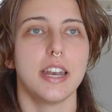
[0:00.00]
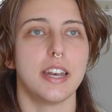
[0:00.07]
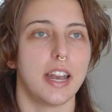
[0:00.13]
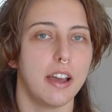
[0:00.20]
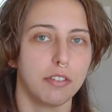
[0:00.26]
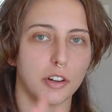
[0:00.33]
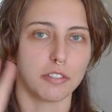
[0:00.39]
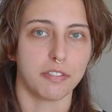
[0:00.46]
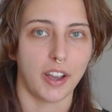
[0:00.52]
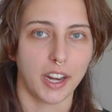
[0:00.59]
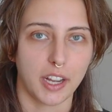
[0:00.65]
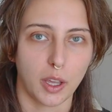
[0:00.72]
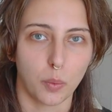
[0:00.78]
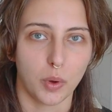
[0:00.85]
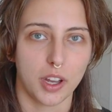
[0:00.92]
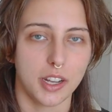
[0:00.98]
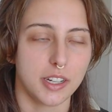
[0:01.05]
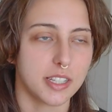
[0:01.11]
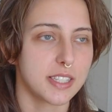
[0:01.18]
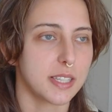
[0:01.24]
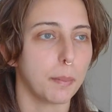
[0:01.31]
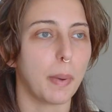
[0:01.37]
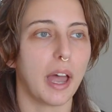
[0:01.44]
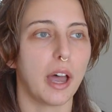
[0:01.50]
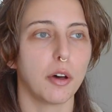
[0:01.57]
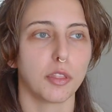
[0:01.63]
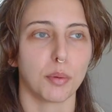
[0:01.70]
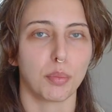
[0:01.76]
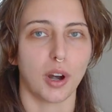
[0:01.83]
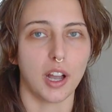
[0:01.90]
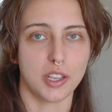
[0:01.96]
never finding one, somehow
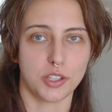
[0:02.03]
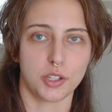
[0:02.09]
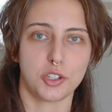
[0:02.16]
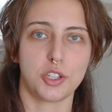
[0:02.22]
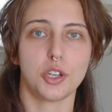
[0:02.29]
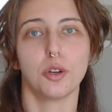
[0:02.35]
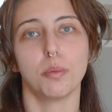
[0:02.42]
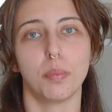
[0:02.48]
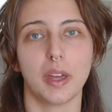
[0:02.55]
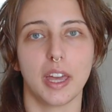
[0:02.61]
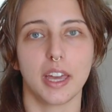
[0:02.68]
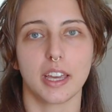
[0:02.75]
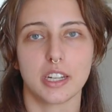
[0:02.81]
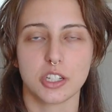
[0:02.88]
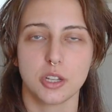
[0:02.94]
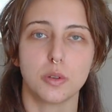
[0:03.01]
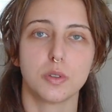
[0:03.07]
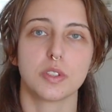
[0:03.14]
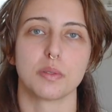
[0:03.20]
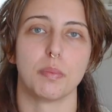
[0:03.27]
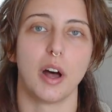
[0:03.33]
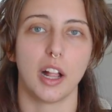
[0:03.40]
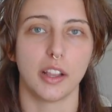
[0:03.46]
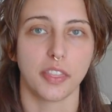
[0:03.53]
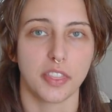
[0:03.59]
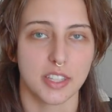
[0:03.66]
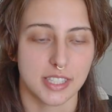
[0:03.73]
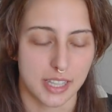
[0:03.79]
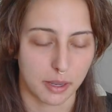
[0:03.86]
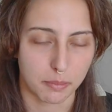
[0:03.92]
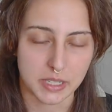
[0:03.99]
the bras are too big and too small at the
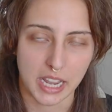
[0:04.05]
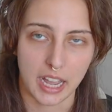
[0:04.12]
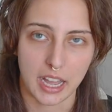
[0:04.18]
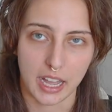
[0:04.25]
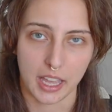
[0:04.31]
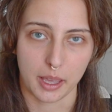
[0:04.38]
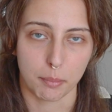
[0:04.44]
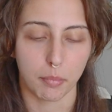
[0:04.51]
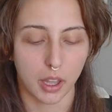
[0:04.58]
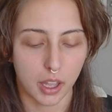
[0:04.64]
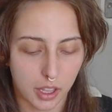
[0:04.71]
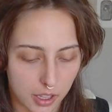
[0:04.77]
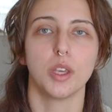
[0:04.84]
same time,